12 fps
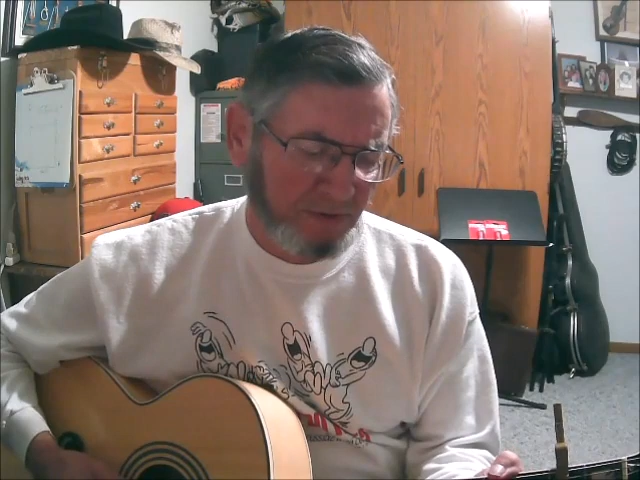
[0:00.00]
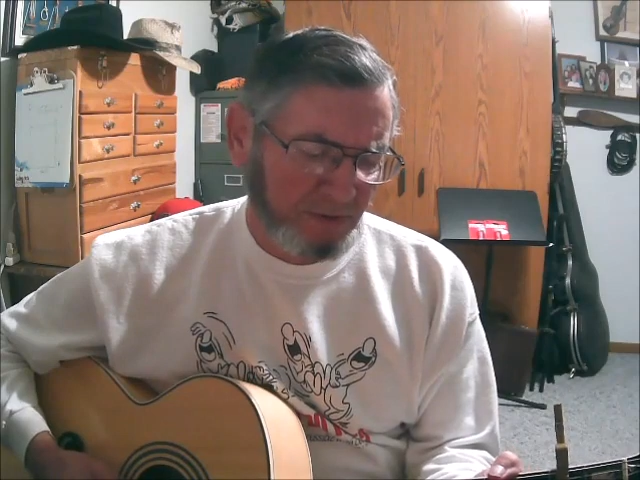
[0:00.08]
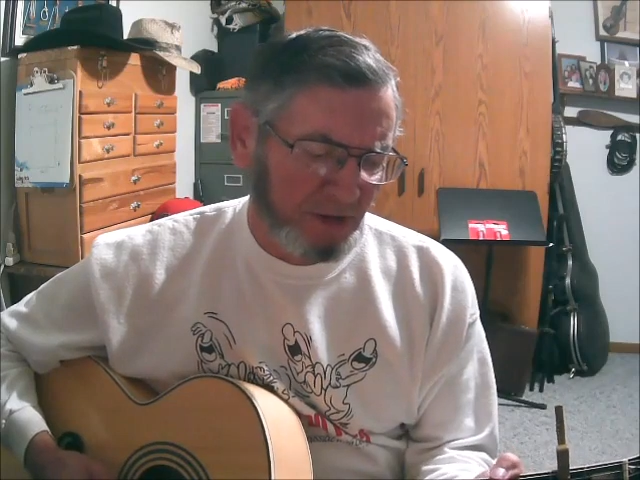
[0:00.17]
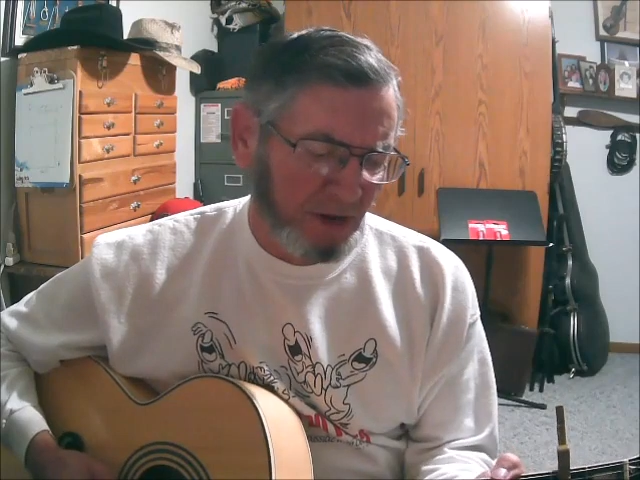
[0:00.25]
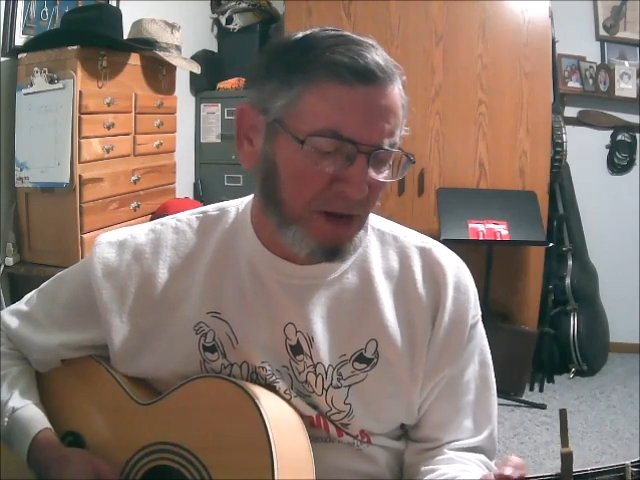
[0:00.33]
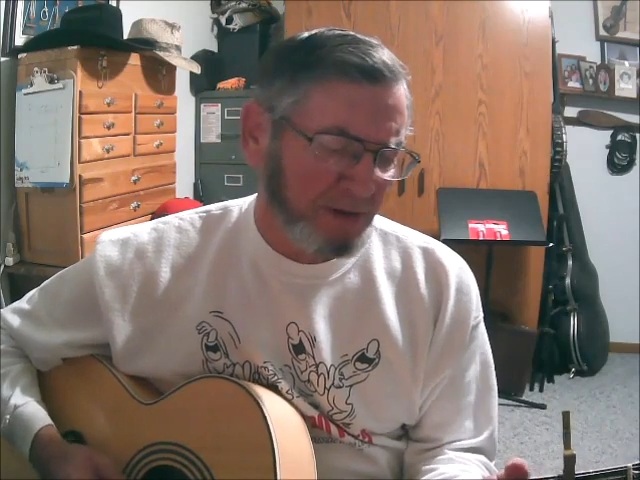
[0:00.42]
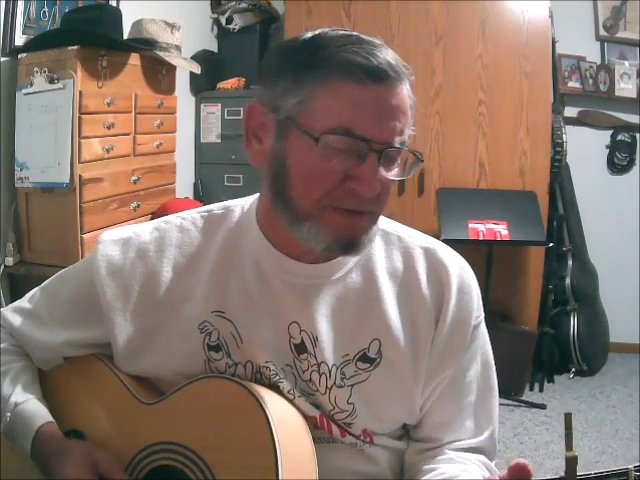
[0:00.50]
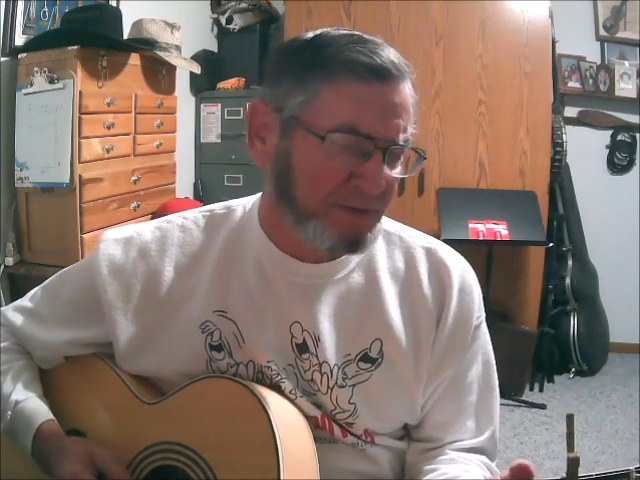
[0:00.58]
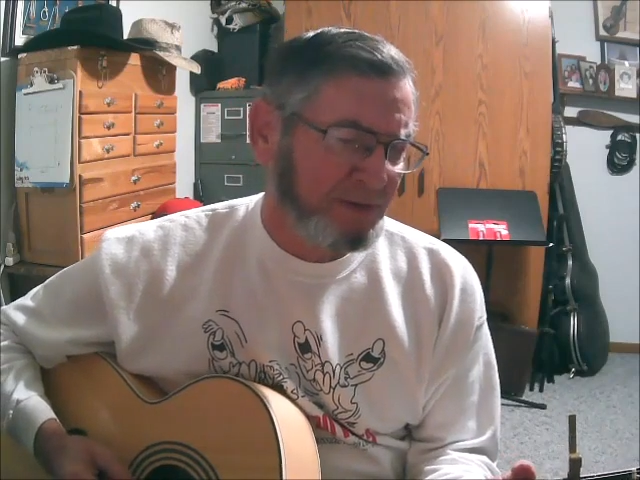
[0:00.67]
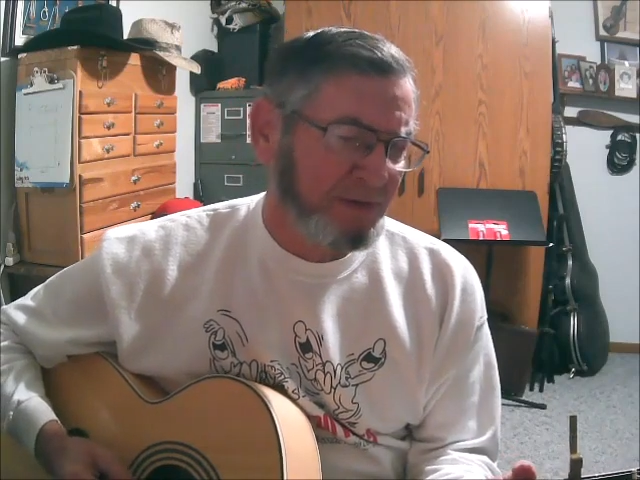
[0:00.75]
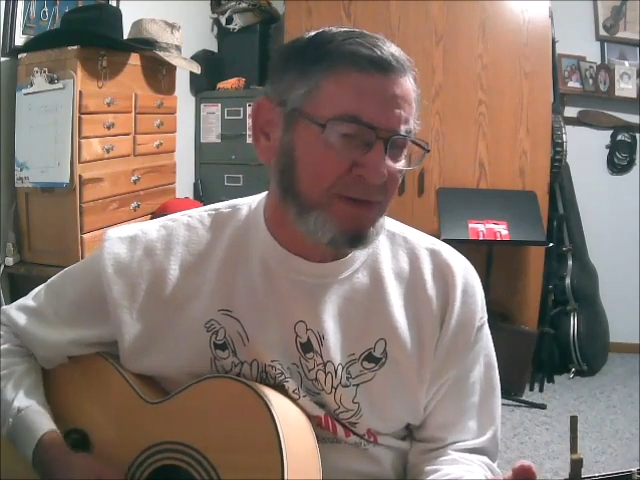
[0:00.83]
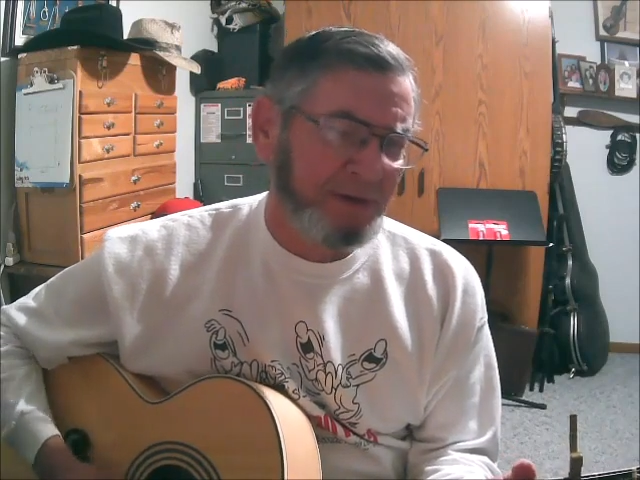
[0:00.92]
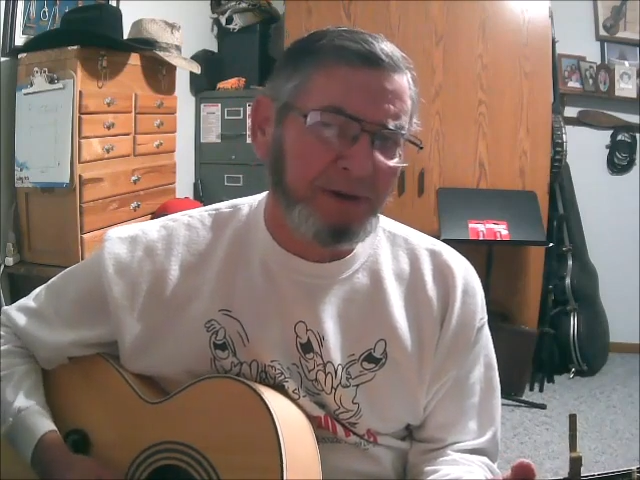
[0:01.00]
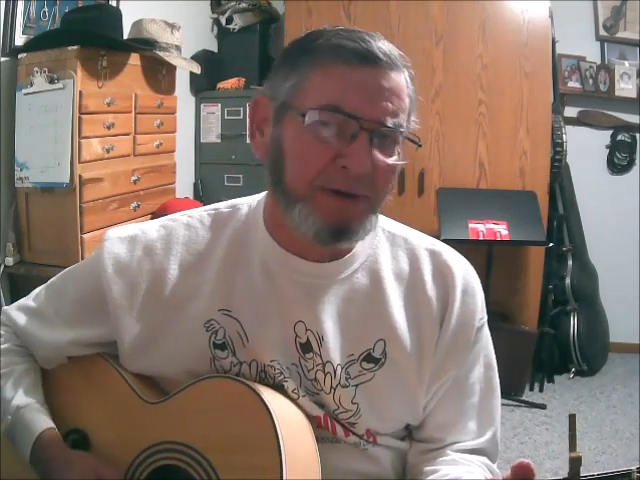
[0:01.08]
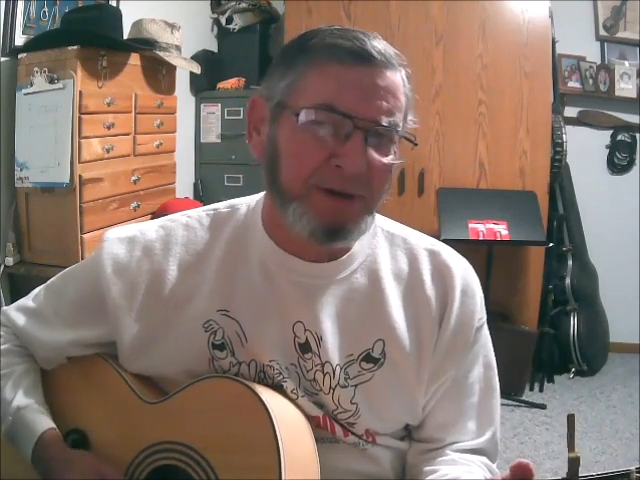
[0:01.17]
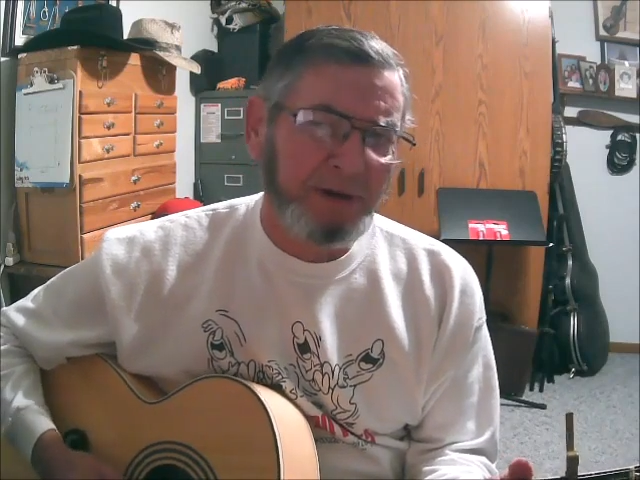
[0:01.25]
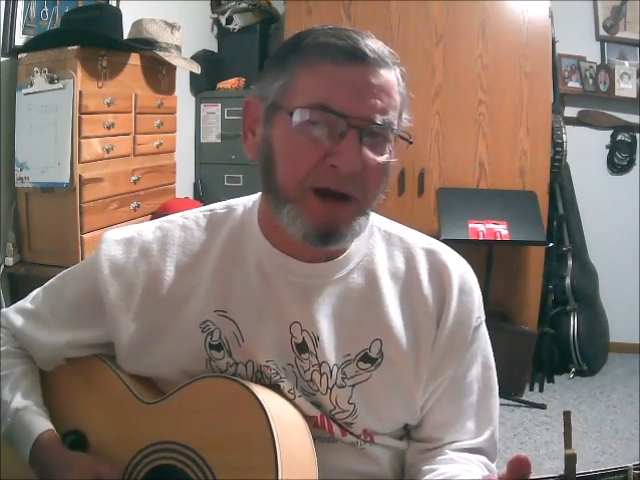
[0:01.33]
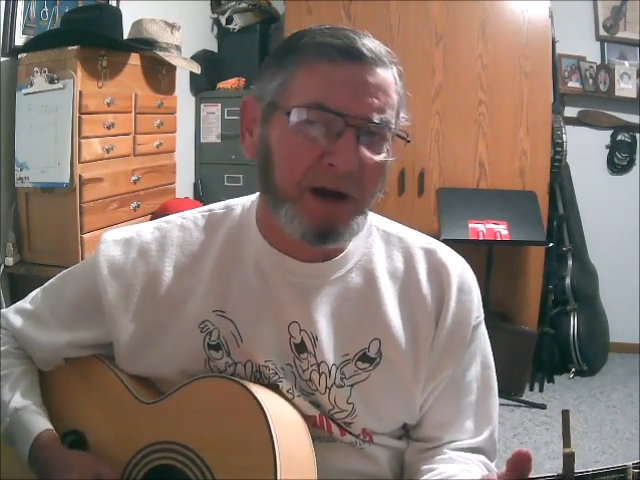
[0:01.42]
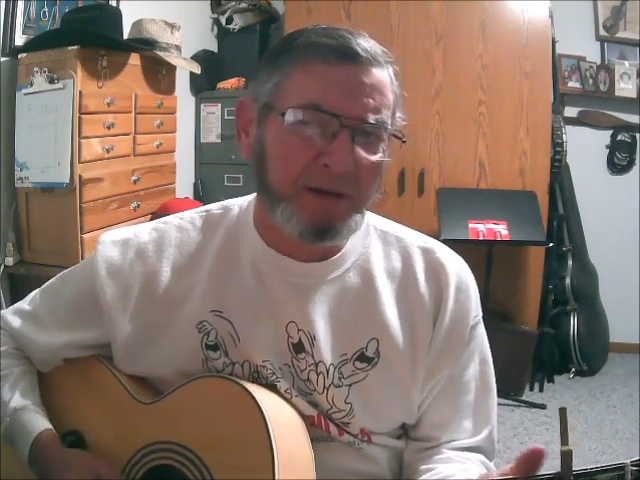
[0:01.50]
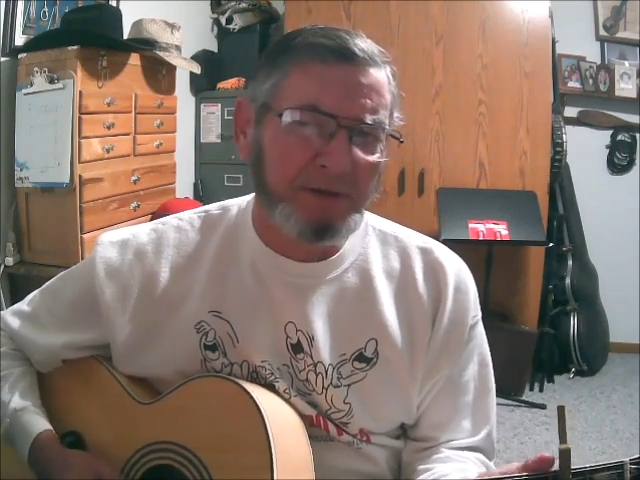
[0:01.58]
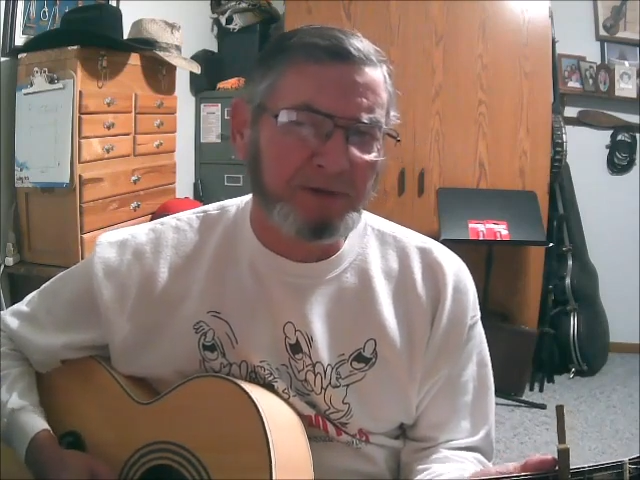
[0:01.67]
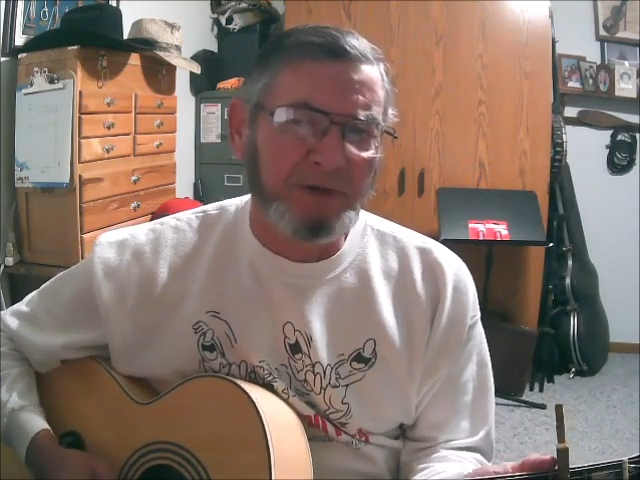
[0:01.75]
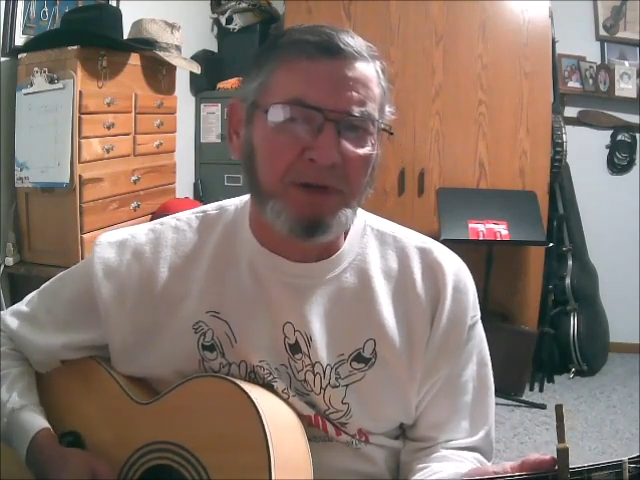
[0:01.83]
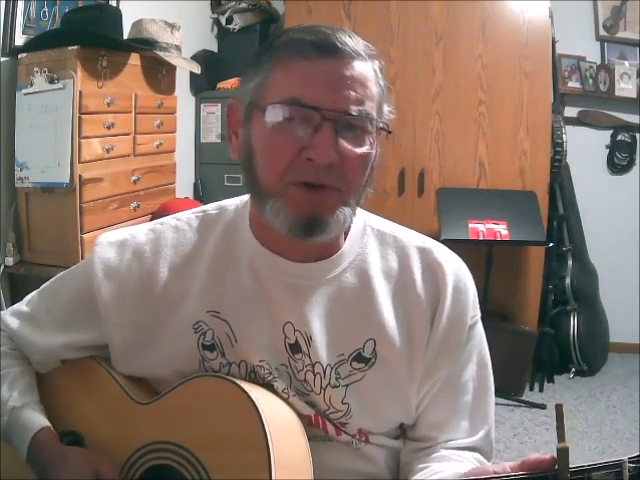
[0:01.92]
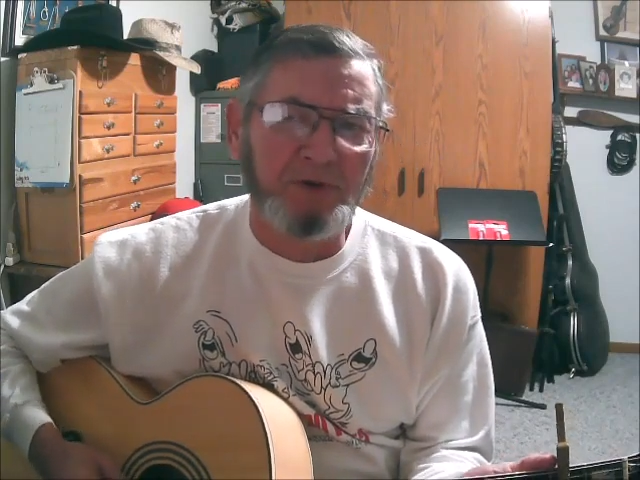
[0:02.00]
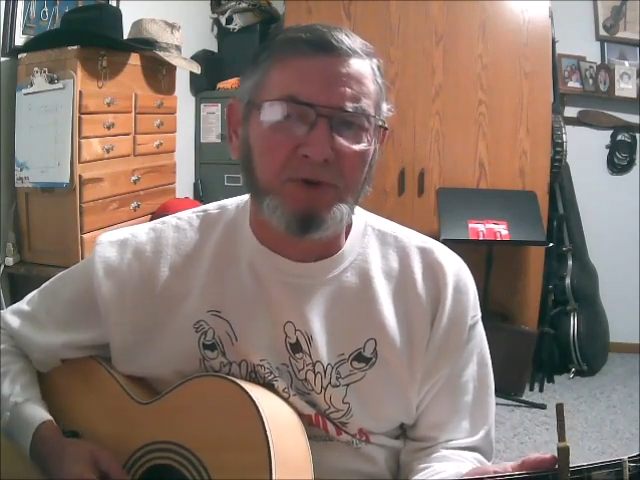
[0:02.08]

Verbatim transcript: Son God sent